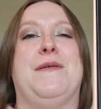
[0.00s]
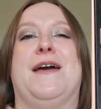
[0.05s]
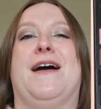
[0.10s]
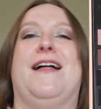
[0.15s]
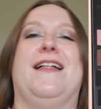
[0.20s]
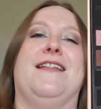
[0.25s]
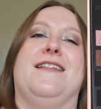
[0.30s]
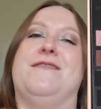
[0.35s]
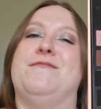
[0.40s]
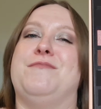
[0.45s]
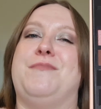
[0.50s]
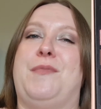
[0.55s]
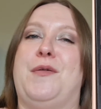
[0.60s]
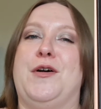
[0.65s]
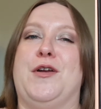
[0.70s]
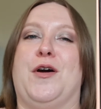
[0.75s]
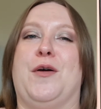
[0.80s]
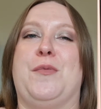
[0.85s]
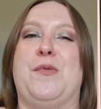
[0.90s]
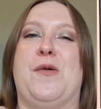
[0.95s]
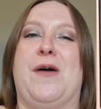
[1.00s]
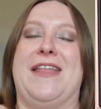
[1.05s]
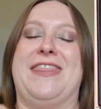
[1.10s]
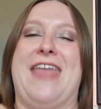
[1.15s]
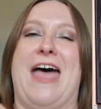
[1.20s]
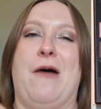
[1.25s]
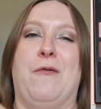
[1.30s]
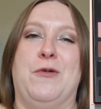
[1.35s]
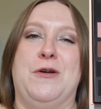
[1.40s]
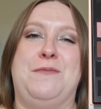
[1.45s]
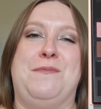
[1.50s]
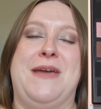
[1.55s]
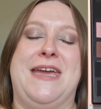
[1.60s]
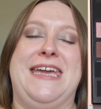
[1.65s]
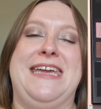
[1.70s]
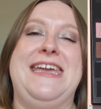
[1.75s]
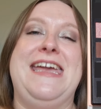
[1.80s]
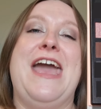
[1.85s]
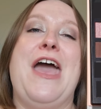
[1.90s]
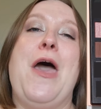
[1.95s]
I'll put up what that would
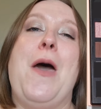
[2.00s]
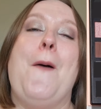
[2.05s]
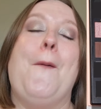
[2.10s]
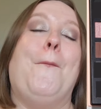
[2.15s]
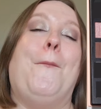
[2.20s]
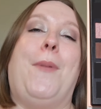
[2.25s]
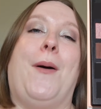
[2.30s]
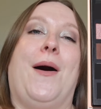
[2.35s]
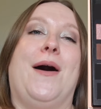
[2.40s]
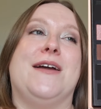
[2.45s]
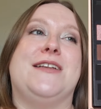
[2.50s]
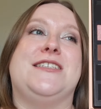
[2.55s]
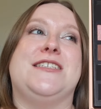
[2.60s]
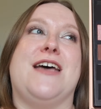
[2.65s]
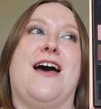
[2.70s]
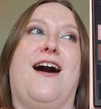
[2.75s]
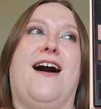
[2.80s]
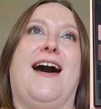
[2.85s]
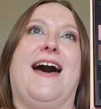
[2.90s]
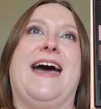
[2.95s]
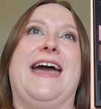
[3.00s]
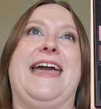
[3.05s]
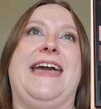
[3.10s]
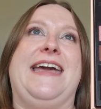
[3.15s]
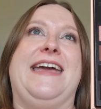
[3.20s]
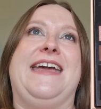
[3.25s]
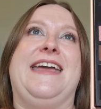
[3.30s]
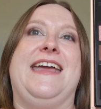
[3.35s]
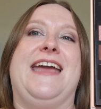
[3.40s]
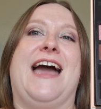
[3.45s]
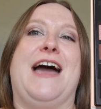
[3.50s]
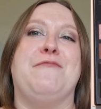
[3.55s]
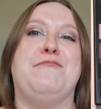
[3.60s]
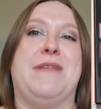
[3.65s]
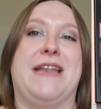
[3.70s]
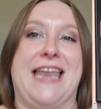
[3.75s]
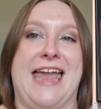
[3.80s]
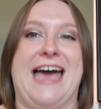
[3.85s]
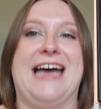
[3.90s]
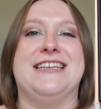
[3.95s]
be. But I am
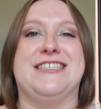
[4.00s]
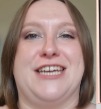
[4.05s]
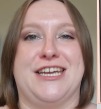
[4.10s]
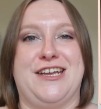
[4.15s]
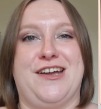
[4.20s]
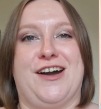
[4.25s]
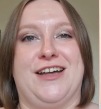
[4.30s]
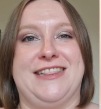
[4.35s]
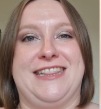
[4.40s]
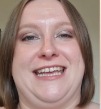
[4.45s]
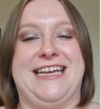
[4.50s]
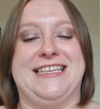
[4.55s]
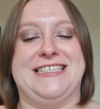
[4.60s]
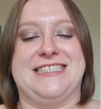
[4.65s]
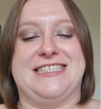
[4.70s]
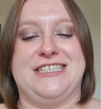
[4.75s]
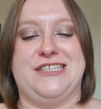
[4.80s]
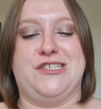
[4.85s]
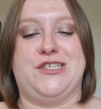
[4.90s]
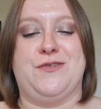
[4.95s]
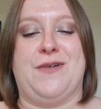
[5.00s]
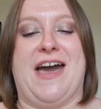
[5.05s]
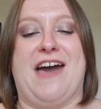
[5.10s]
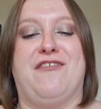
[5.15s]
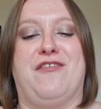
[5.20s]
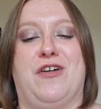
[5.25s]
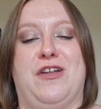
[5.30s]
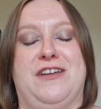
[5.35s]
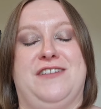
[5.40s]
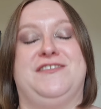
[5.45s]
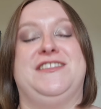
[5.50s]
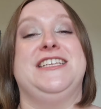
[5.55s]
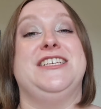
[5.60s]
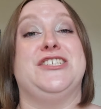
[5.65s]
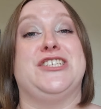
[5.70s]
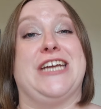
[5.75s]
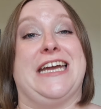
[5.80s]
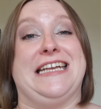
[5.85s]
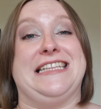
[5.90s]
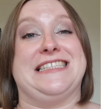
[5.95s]
glad I got this to have all of these
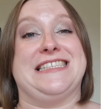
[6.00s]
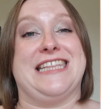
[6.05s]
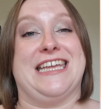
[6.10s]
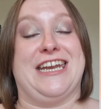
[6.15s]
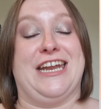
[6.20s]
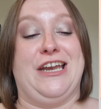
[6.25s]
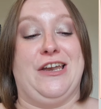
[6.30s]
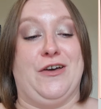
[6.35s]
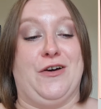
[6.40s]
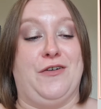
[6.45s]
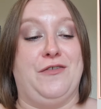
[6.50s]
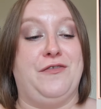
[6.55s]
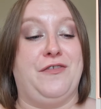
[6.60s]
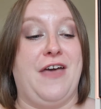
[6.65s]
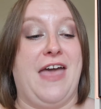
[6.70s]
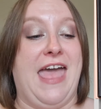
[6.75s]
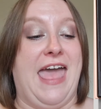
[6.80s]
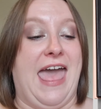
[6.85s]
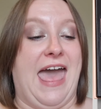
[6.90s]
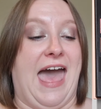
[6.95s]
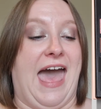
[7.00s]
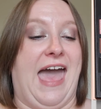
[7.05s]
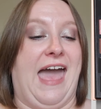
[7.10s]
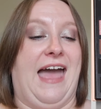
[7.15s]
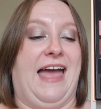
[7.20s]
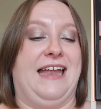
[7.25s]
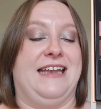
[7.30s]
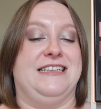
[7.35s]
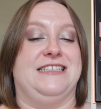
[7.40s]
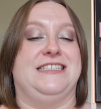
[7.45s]
shades that I love and